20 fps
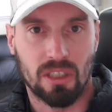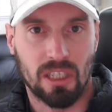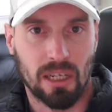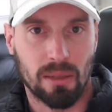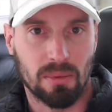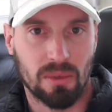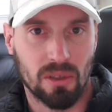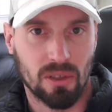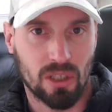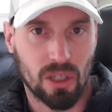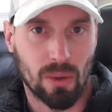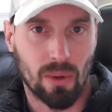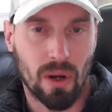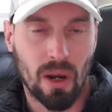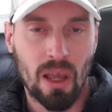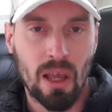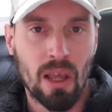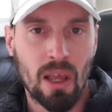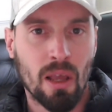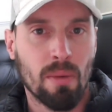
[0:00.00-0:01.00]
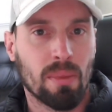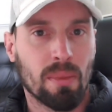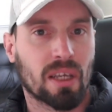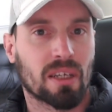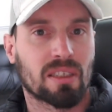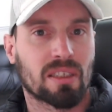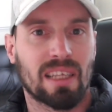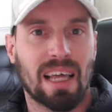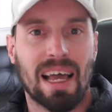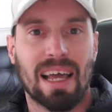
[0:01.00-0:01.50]
tips, and so on,
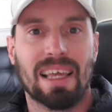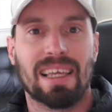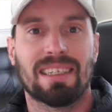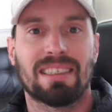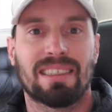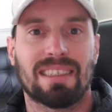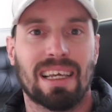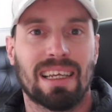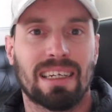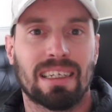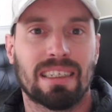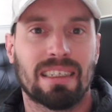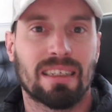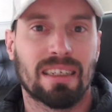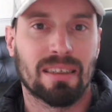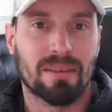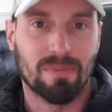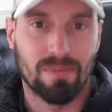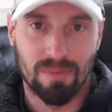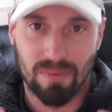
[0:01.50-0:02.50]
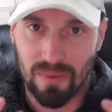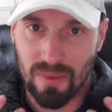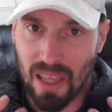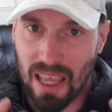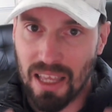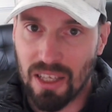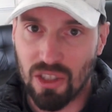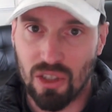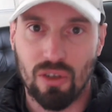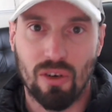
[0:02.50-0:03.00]
because that is telling
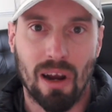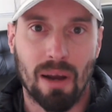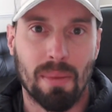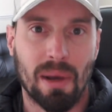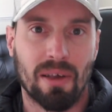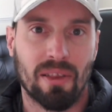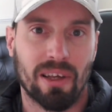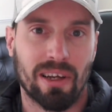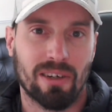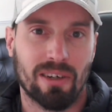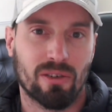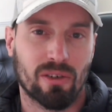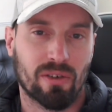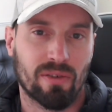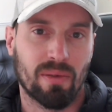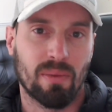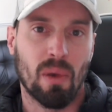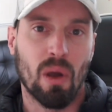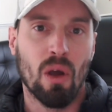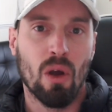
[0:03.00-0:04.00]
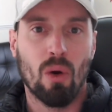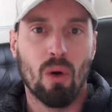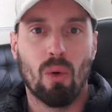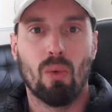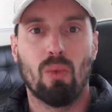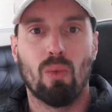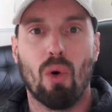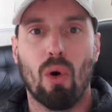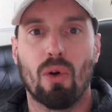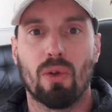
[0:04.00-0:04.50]
Instagram and their algorithm
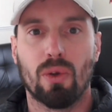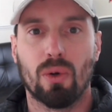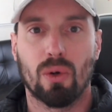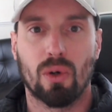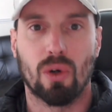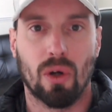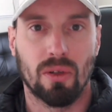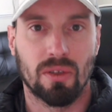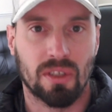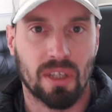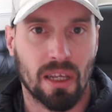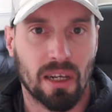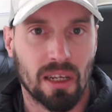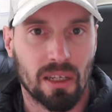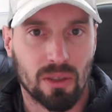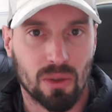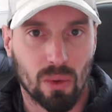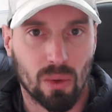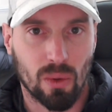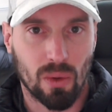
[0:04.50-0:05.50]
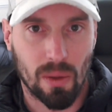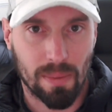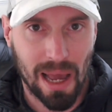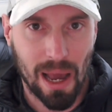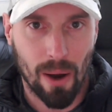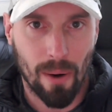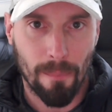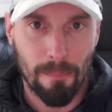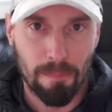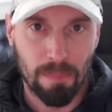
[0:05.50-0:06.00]
what your content is all
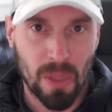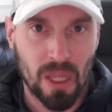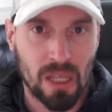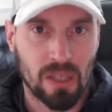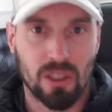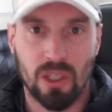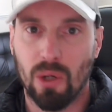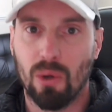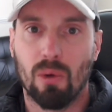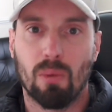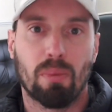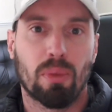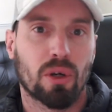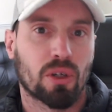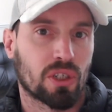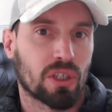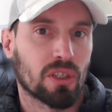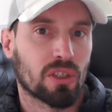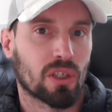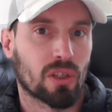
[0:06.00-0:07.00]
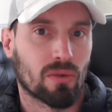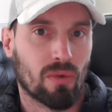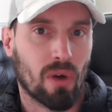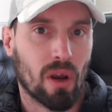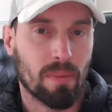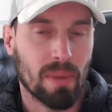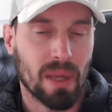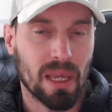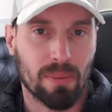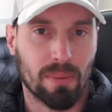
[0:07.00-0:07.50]
about. So it will push it to the
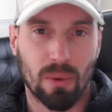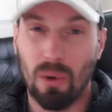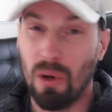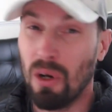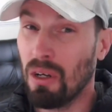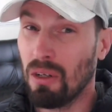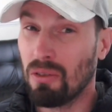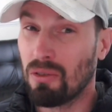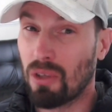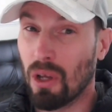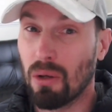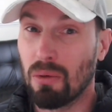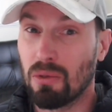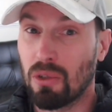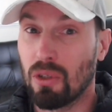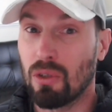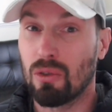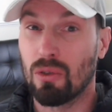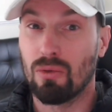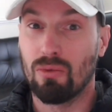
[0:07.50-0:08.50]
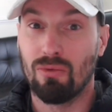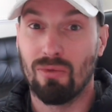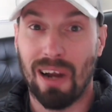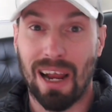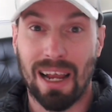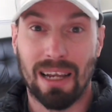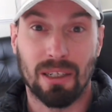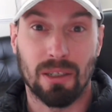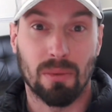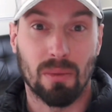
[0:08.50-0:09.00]
right people. Don't do
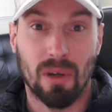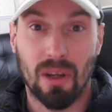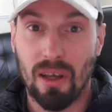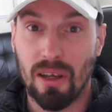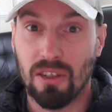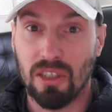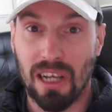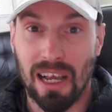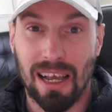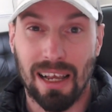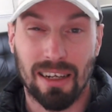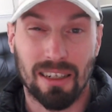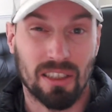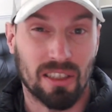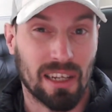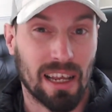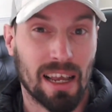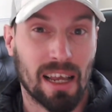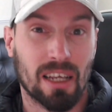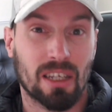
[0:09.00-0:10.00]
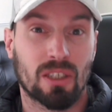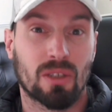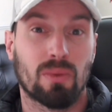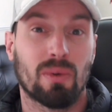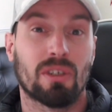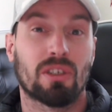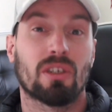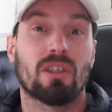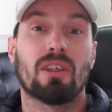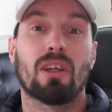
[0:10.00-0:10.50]
random large hashtags
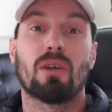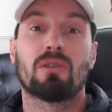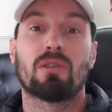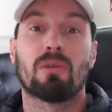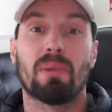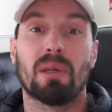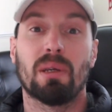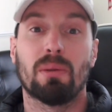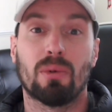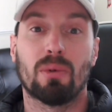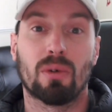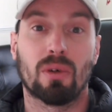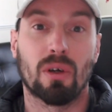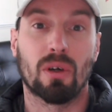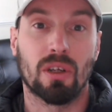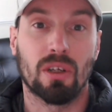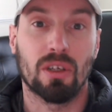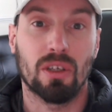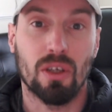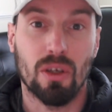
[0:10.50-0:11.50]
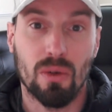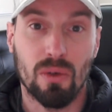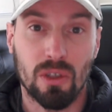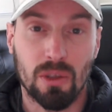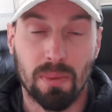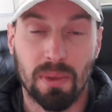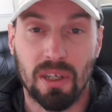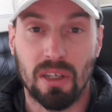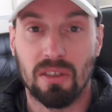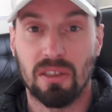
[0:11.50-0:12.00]
which loads of people are going to
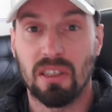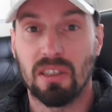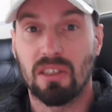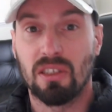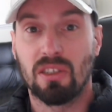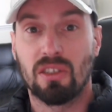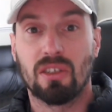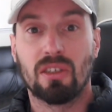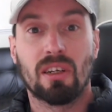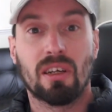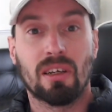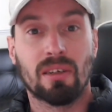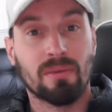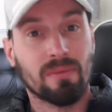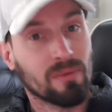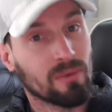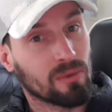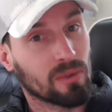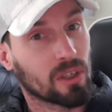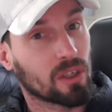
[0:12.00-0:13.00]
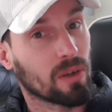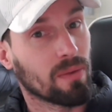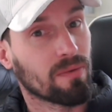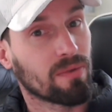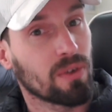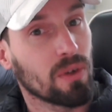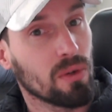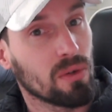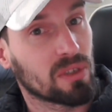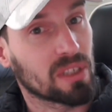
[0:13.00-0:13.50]
use, because this is going to
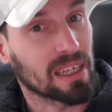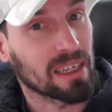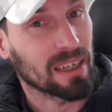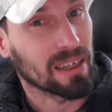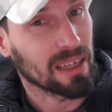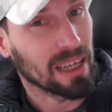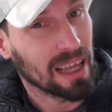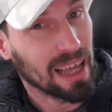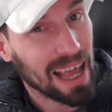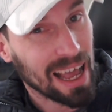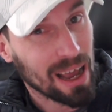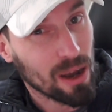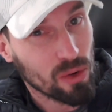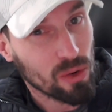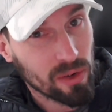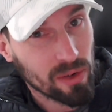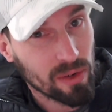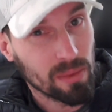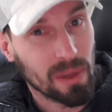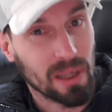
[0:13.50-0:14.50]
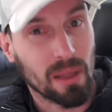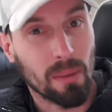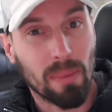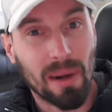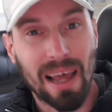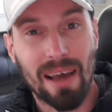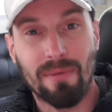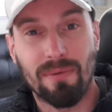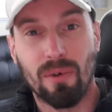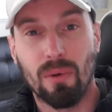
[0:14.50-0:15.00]
confuse the algorithm and the
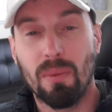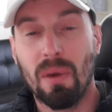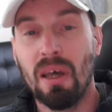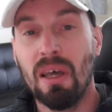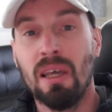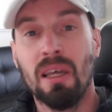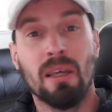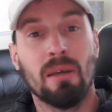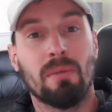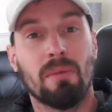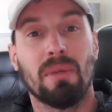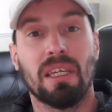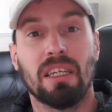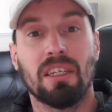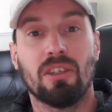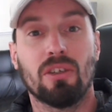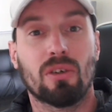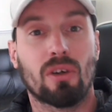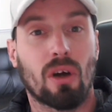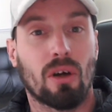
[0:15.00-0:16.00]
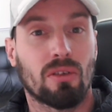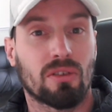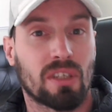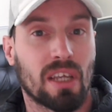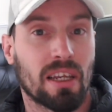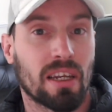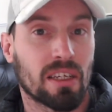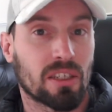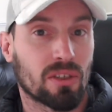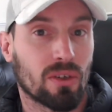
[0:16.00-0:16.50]
platform, meaning your
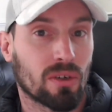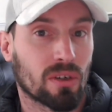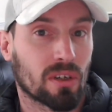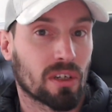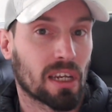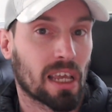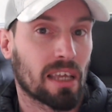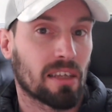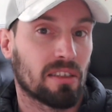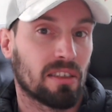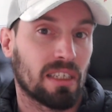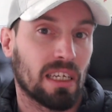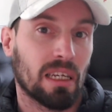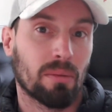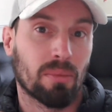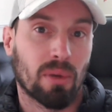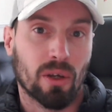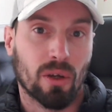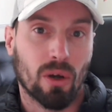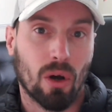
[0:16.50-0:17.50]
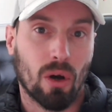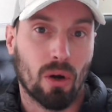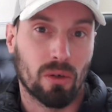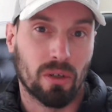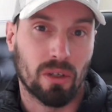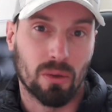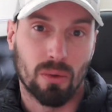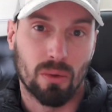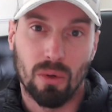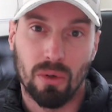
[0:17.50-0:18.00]
content is not going to get seen by your
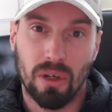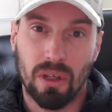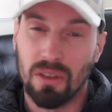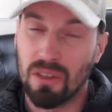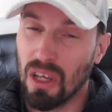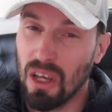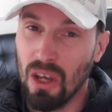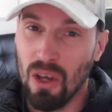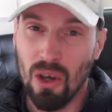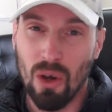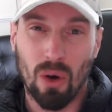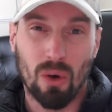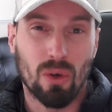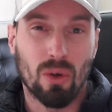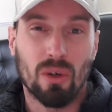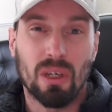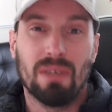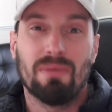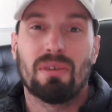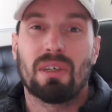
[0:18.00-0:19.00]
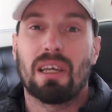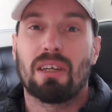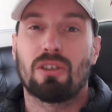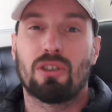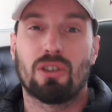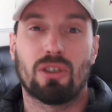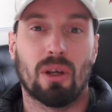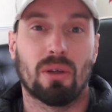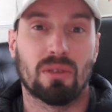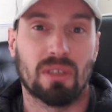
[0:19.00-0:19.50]
ideal audience or not even get
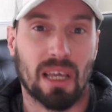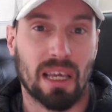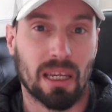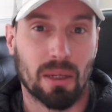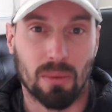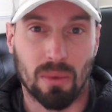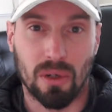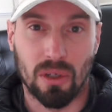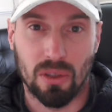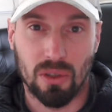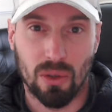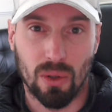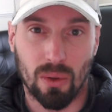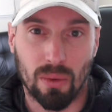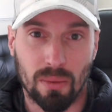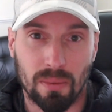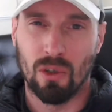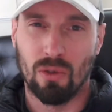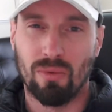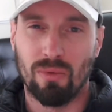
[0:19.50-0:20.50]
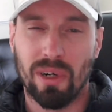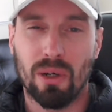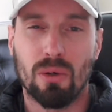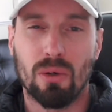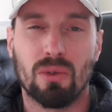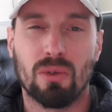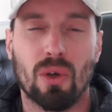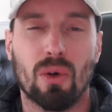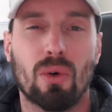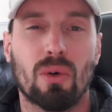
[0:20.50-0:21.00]
shown to anyone at all.
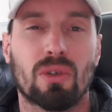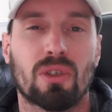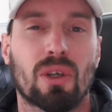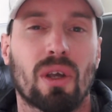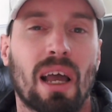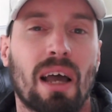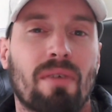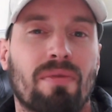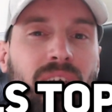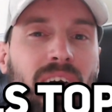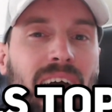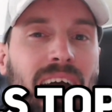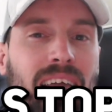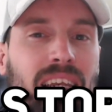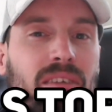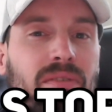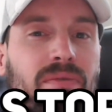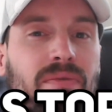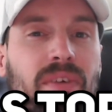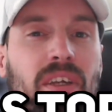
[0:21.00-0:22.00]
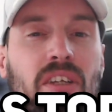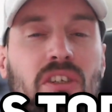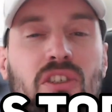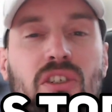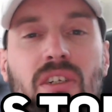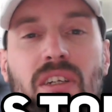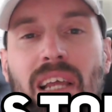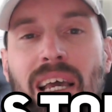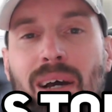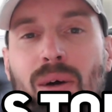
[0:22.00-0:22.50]
Reels also have the added feature
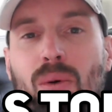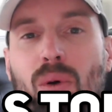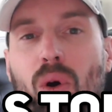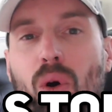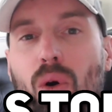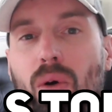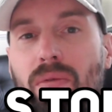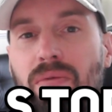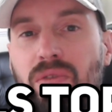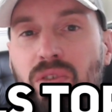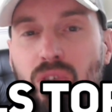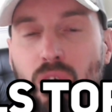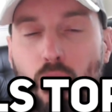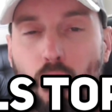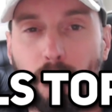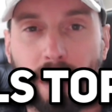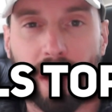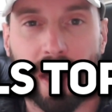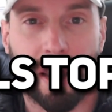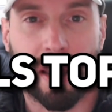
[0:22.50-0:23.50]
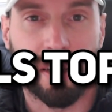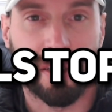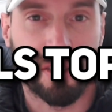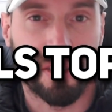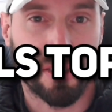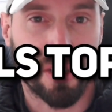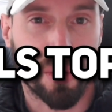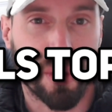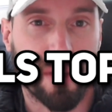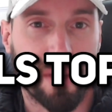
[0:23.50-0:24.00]
now of topics.
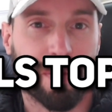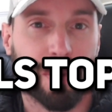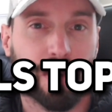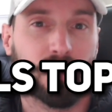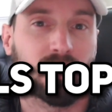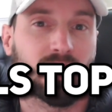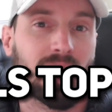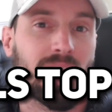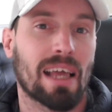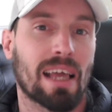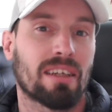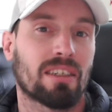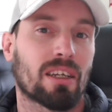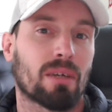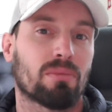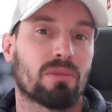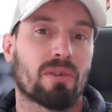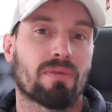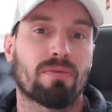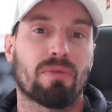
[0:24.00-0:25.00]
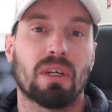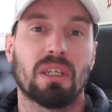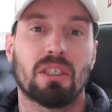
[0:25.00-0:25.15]
So if you select up to 3